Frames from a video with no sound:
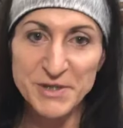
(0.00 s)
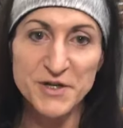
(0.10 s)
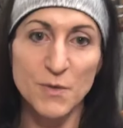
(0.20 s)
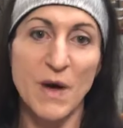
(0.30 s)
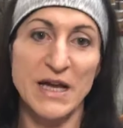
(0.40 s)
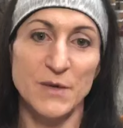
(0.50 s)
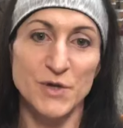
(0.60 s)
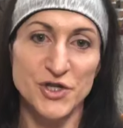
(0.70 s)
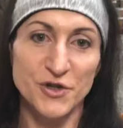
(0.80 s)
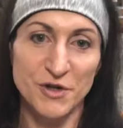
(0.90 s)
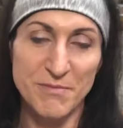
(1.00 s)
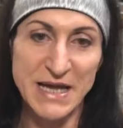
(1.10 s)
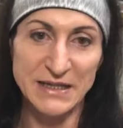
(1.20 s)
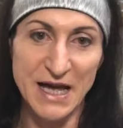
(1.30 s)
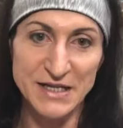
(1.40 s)
way in which you can
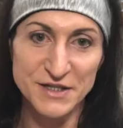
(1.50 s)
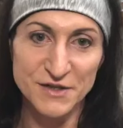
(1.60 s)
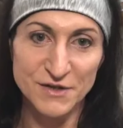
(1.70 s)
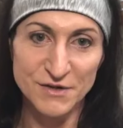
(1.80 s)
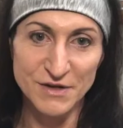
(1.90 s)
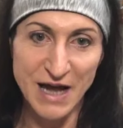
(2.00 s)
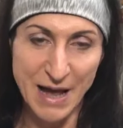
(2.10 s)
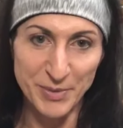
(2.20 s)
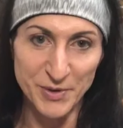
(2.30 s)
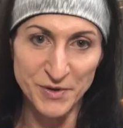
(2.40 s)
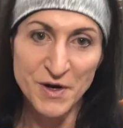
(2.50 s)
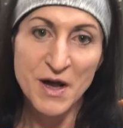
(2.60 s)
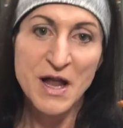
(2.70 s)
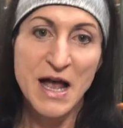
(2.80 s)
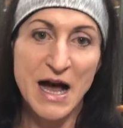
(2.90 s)
make that happen,
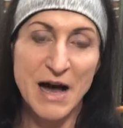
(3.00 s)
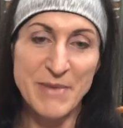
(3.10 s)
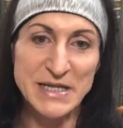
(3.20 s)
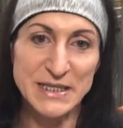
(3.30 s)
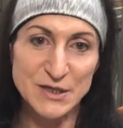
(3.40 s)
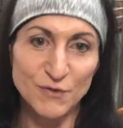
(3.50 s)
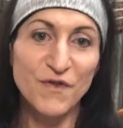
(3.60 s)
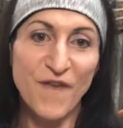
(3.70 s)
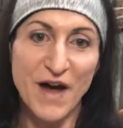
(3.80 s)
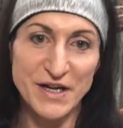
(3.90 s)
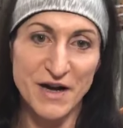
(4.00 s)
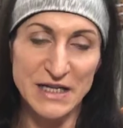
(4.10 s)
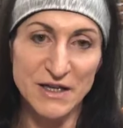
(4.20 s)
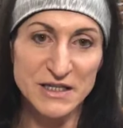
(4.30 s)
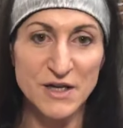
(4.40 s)
and it's still finite.
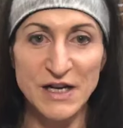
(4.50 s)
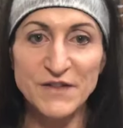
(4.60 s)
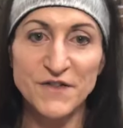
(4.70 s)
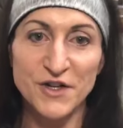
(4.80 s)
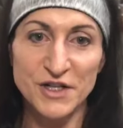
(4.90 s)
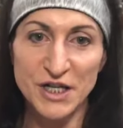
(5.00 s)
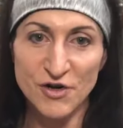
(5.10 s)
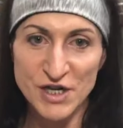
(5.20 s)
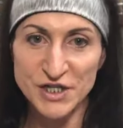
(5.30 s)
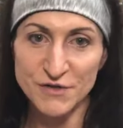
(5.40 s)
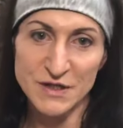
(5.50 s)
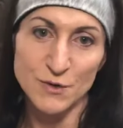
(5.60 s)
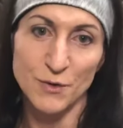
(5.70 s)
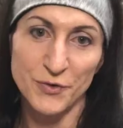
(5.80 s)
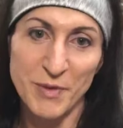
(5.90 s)
Like, so even if you can increase your
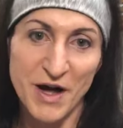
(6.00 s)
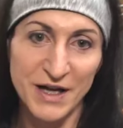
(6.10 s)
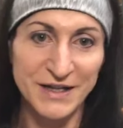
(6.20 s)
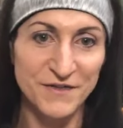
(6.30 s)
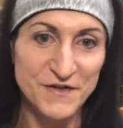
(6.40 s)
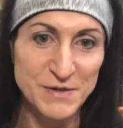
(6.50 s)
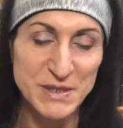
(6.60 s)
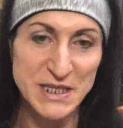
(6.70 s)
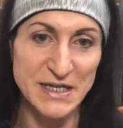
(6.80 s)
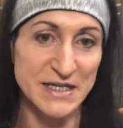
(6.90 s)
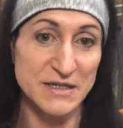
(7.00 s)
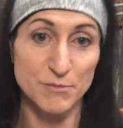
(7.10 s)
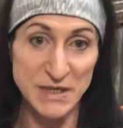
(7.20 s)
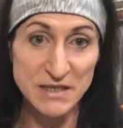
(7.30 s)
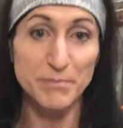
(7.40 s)
stores by 50%,
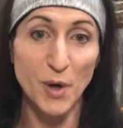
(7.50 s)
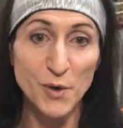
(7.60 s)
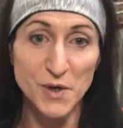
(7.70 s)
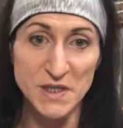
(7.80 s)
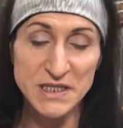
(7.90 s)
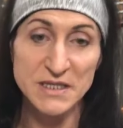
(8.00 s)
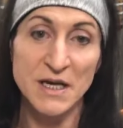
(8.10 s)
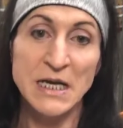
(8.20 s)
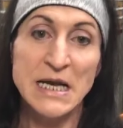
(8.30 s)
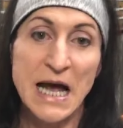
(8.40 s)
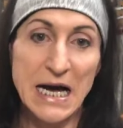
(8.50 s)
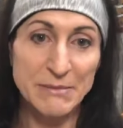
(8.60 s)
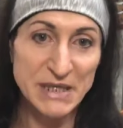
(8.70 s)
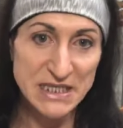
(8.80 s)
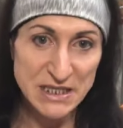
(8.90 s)
it's a bonus,
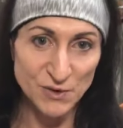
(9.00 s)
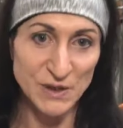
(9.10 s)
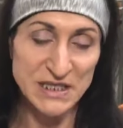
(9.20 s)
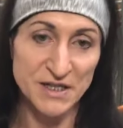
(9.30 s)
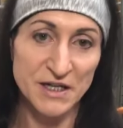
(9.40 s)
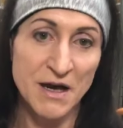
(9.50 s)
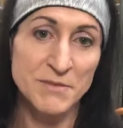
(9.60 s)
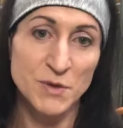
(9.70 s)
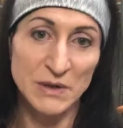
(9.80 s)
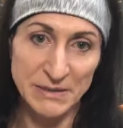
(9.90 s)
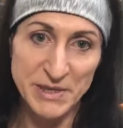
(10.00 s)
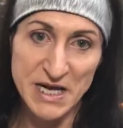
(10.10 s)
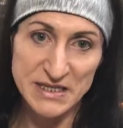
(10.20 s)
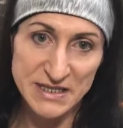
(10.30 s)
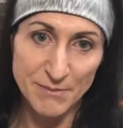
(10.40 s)
but it still is going to come to a limit
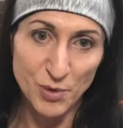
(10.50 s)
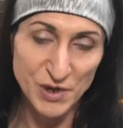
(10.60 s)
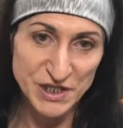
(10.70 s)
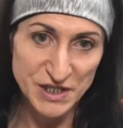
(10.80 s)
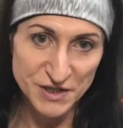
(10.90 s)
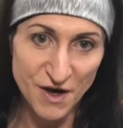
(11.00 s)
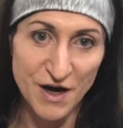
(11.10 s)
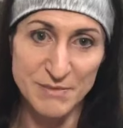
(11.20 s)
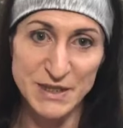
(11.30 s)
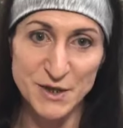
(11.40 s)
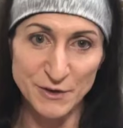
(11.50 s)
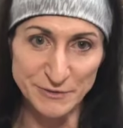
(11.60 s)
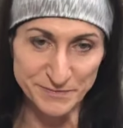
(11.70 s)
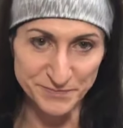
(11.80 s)
at some point in time. So